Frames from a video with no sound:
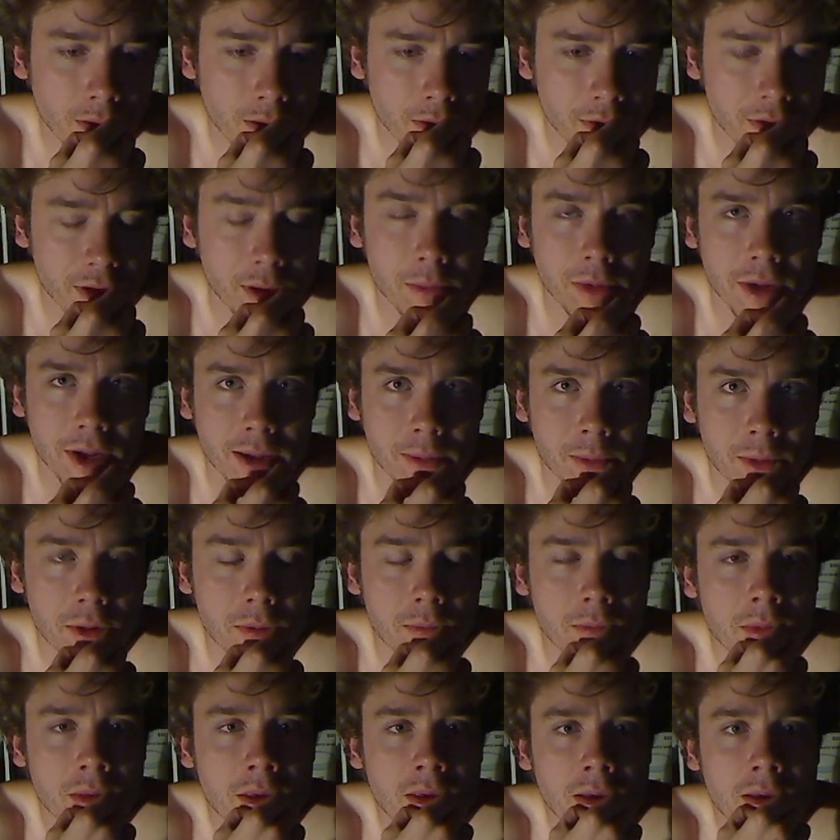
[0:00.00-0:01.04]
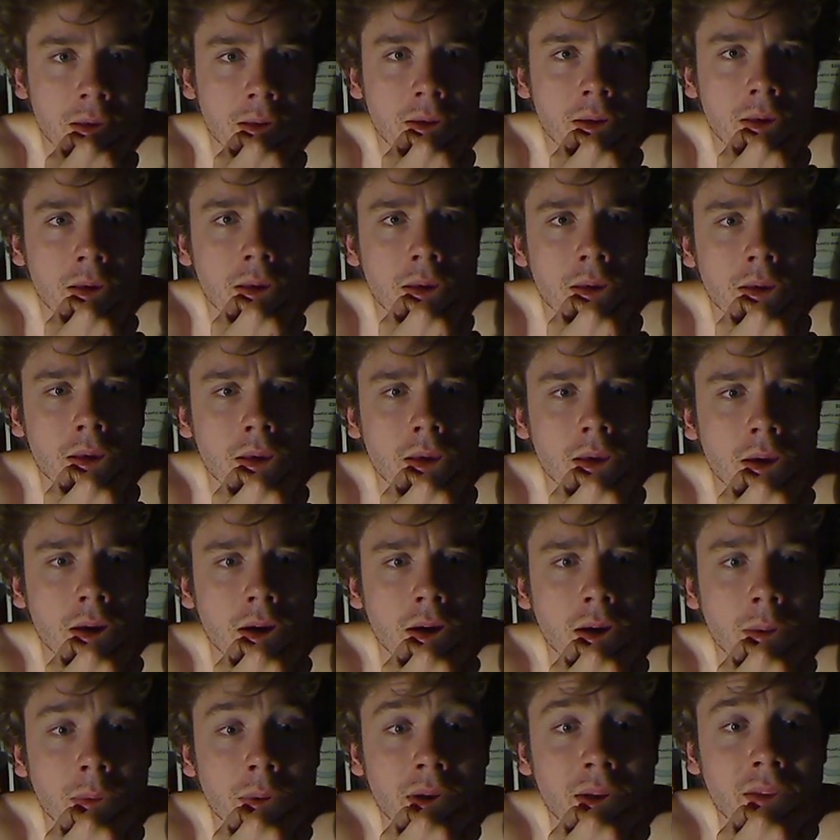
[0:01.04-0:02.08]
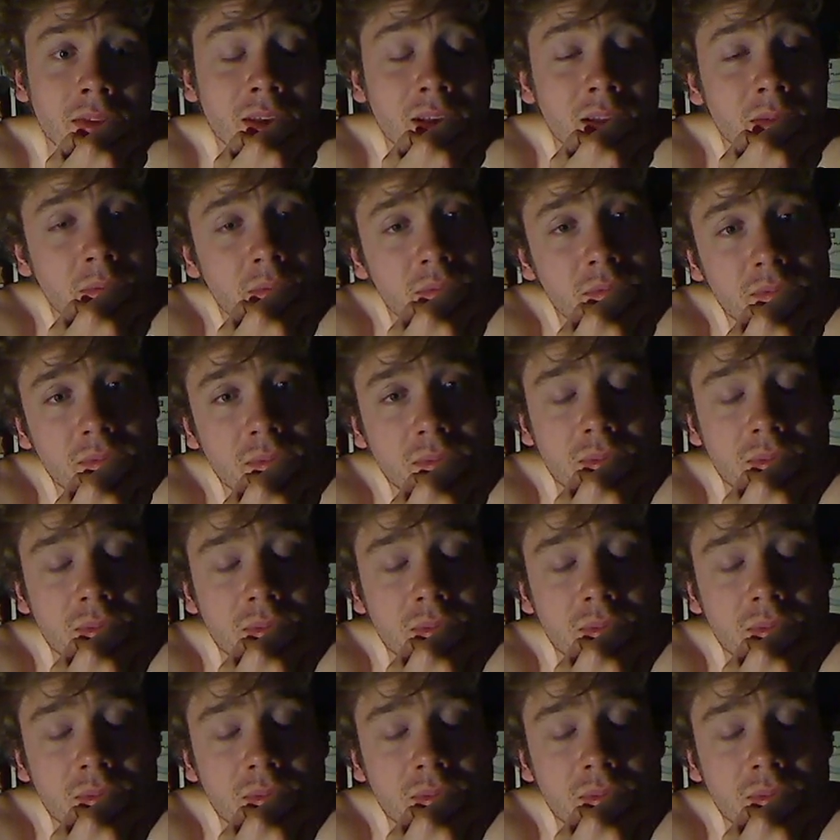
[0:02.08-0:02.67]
sometimes, um, and then